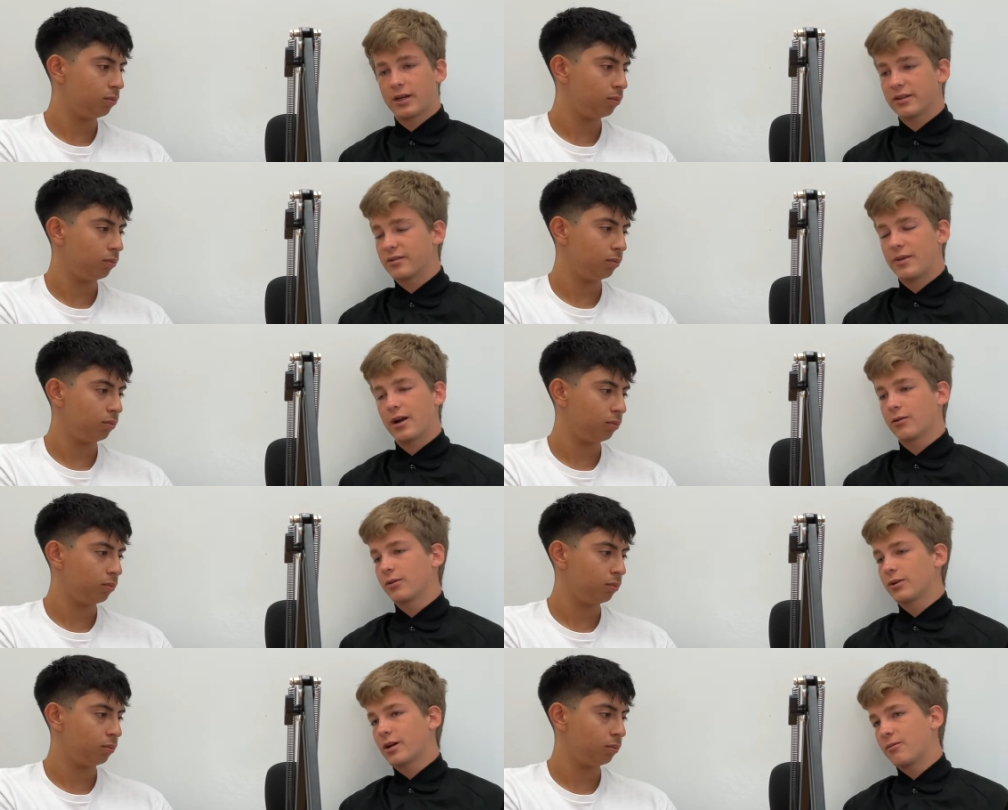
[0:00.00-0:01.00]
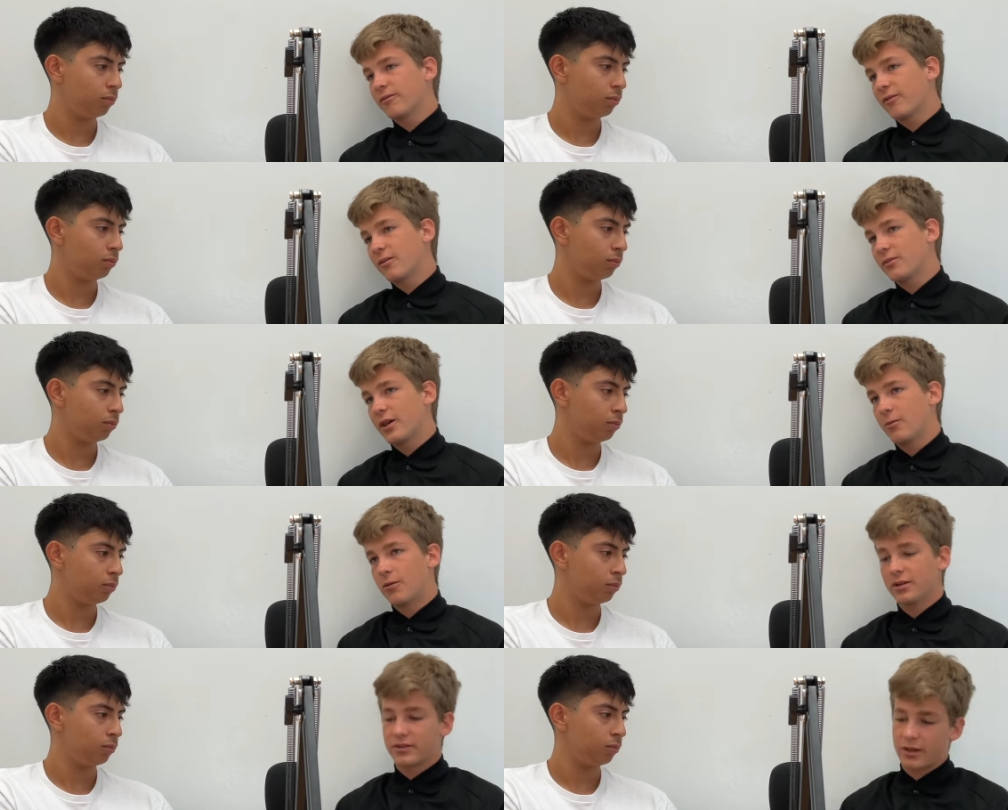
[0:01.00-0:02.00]
Speaker 1: it doesn't matter where you're coming from. They
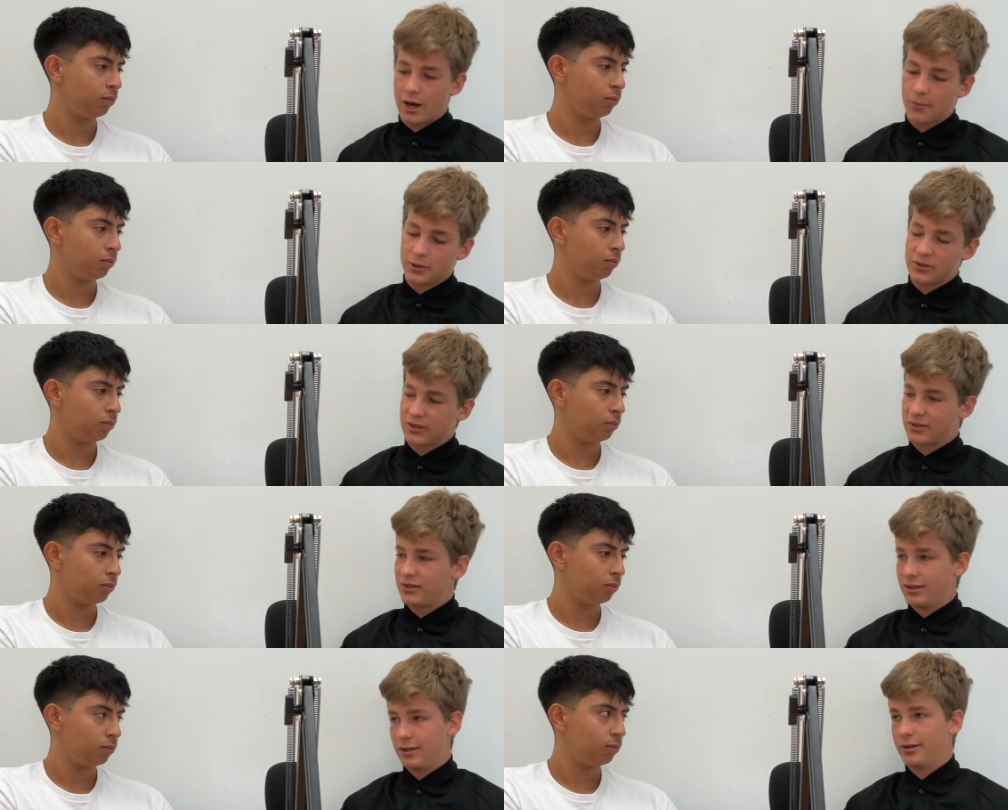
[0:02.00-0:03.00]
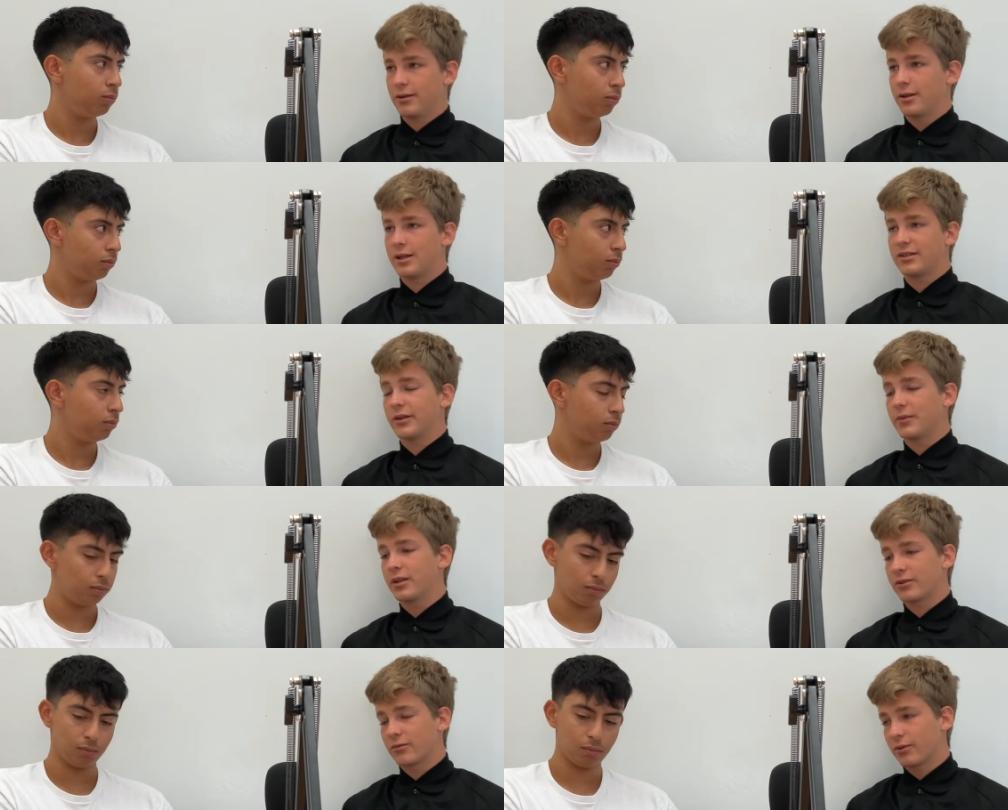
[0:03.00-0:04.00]
want to help you succeed. And that's something
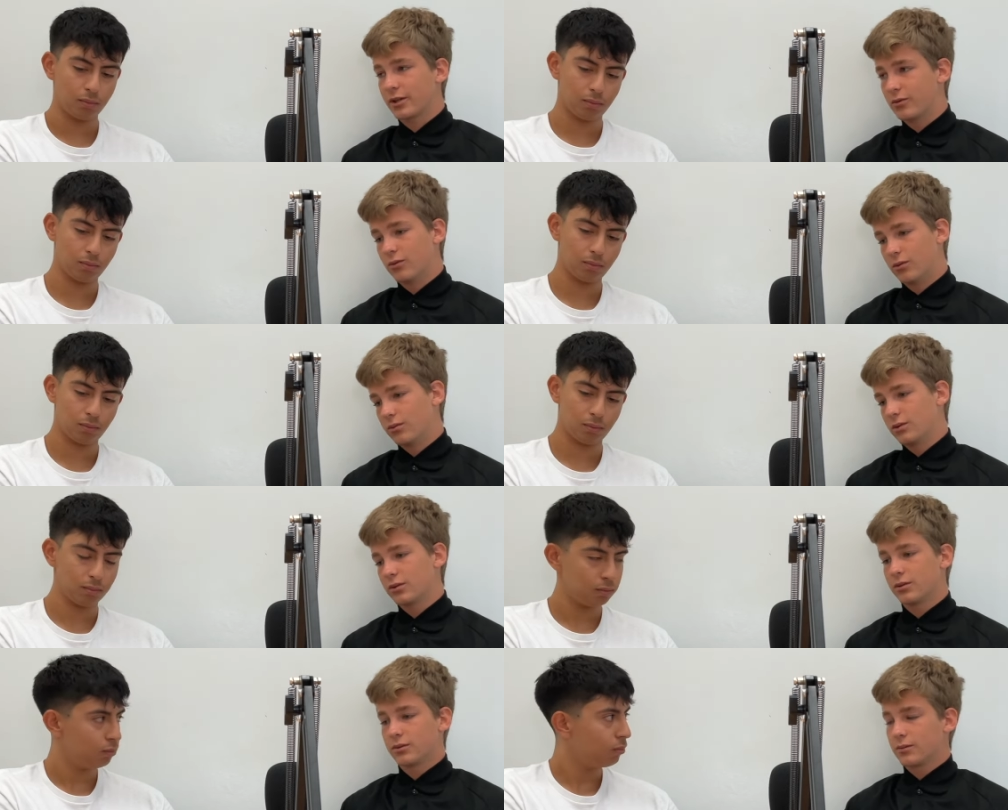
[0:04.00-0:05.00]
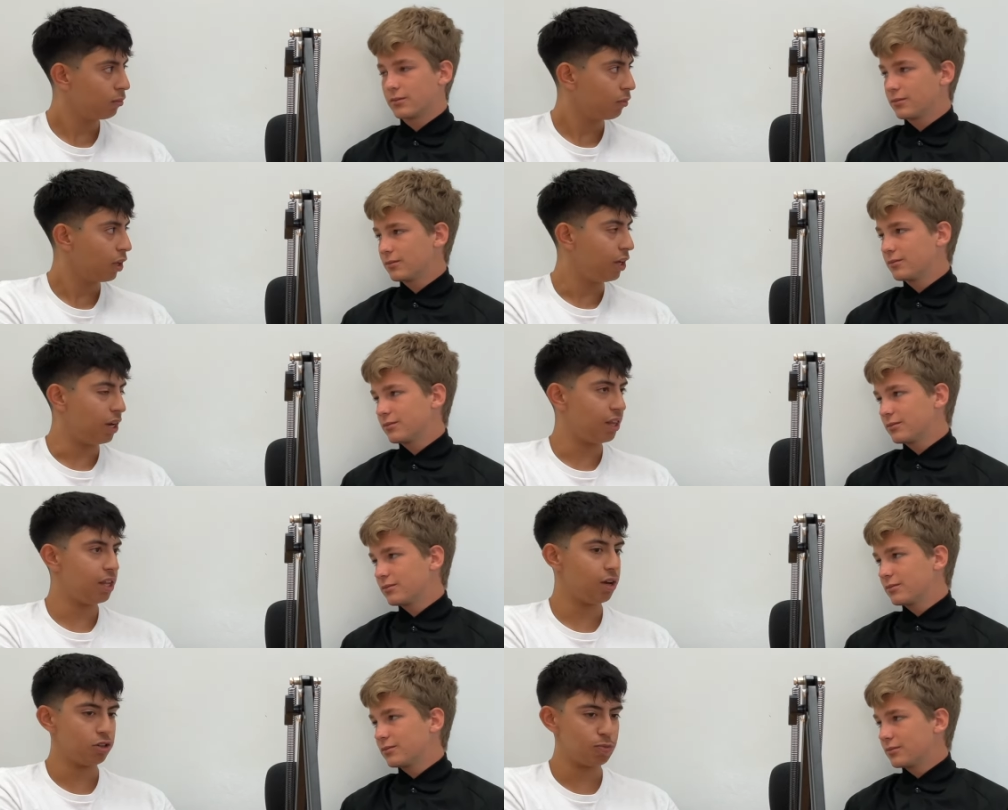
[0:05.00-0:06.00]
that's really cool. Yeah, and I
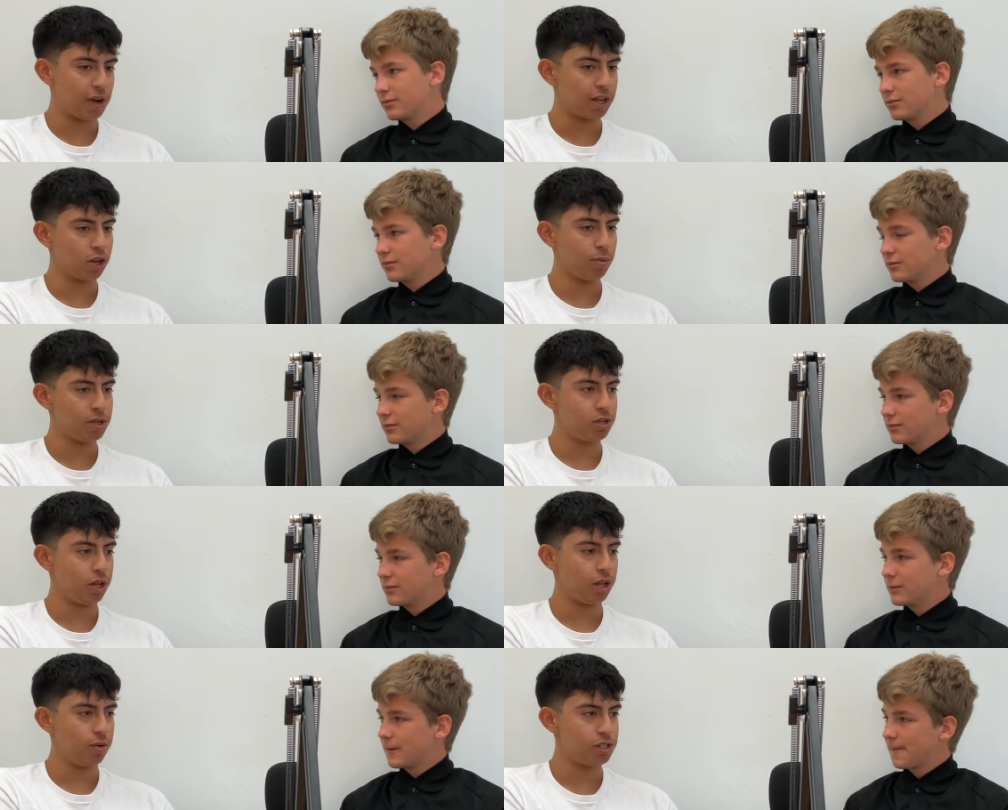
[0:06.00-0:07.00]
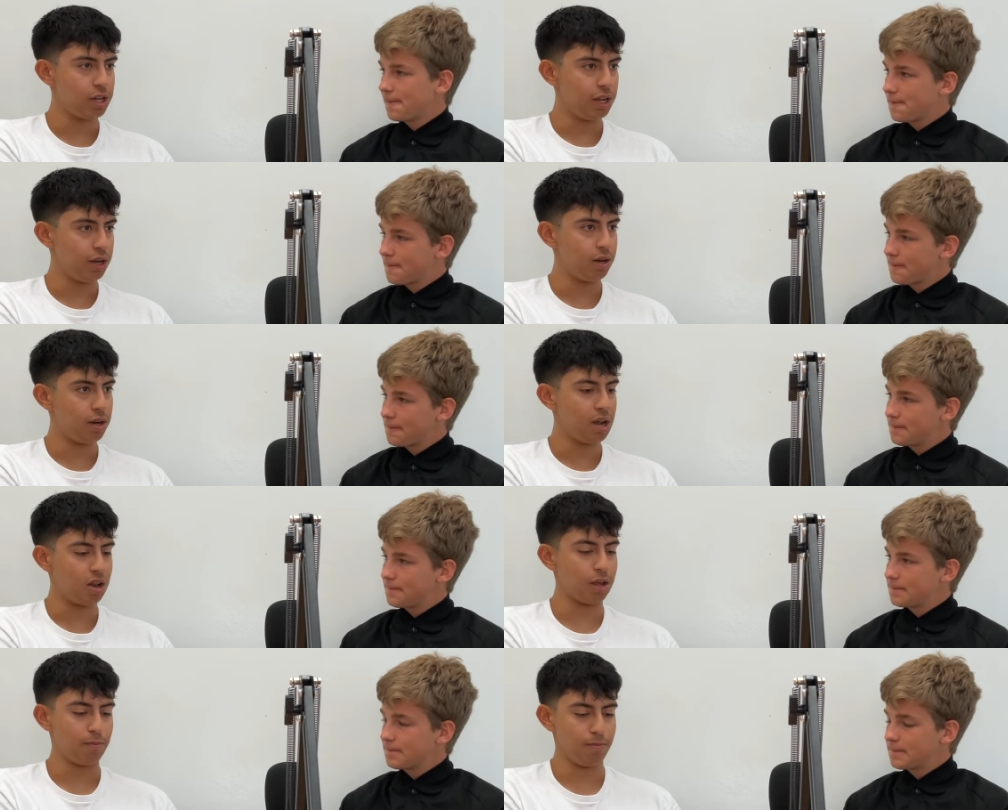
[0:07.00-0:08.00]
Speaker 2: think that goes back a little bit to like you were saying,
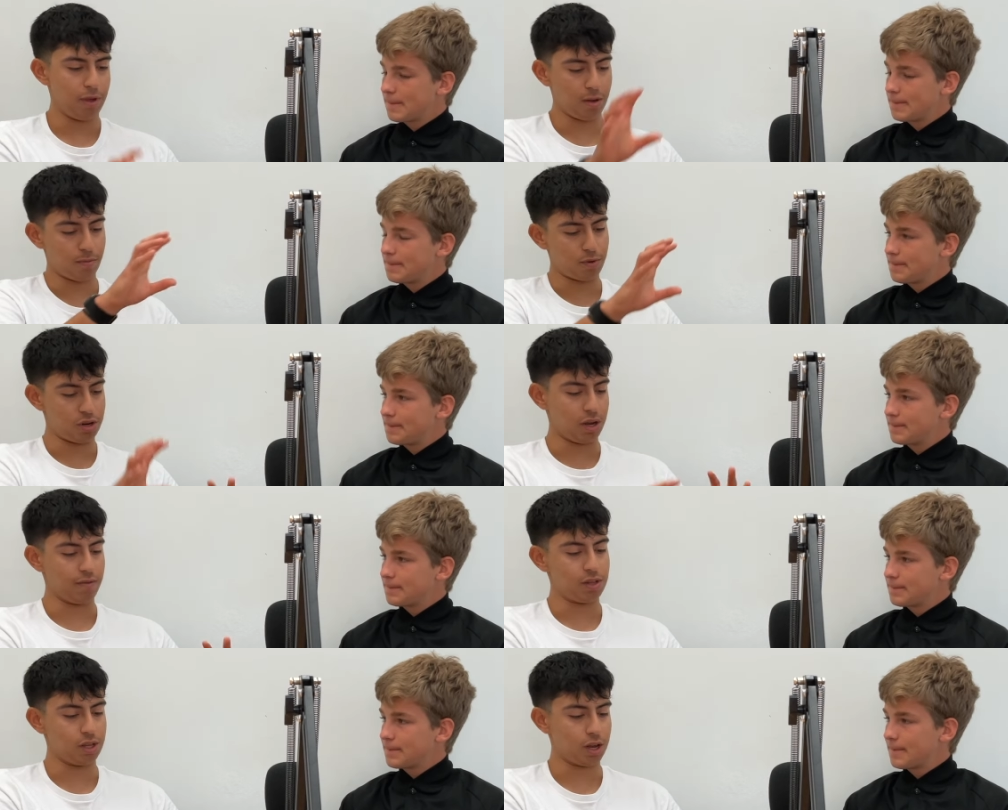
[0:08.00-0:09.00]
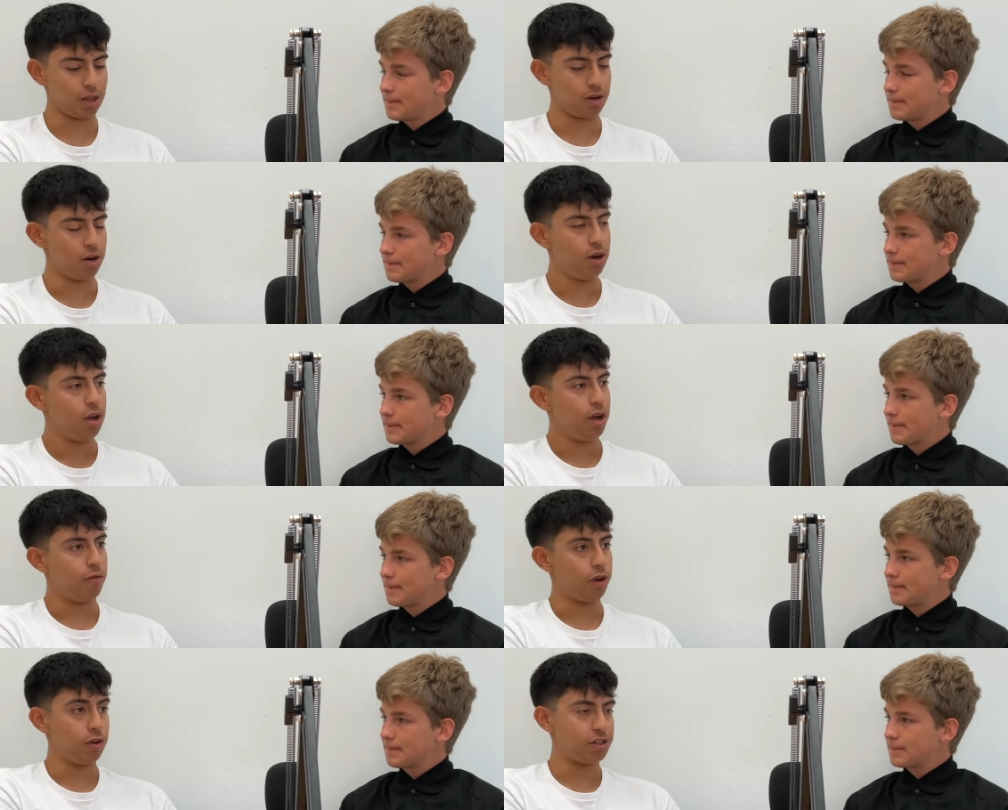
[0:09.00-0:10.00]
not like me, I'm putting everything together,
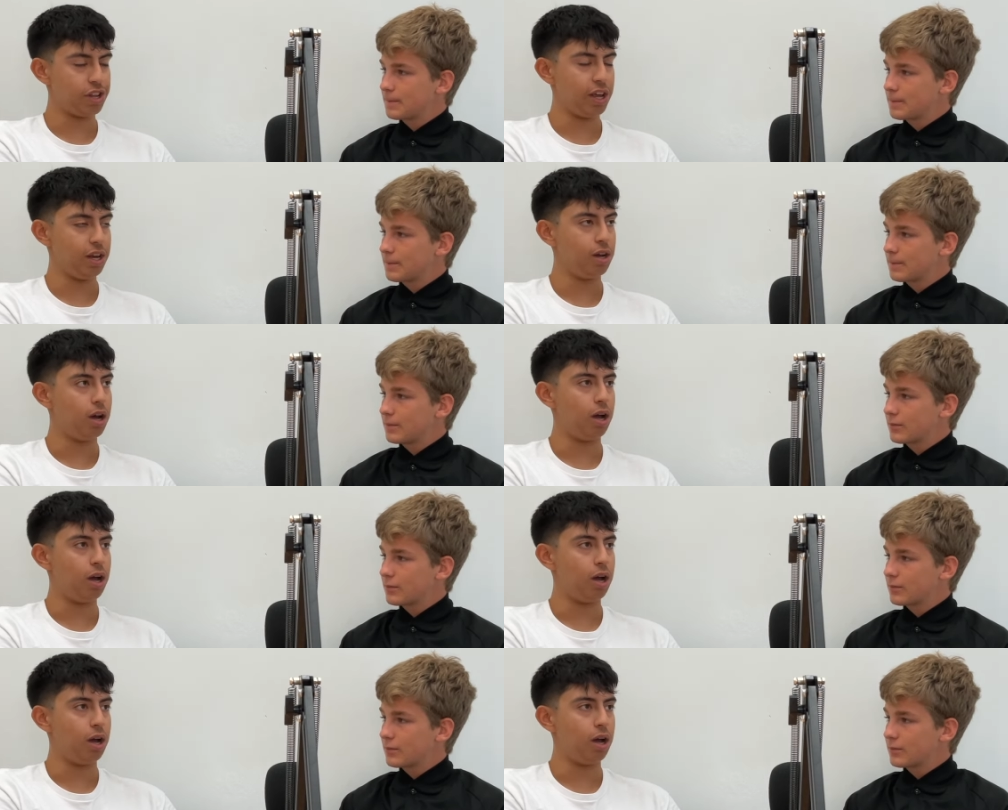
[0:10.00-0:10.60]
of what you were saying,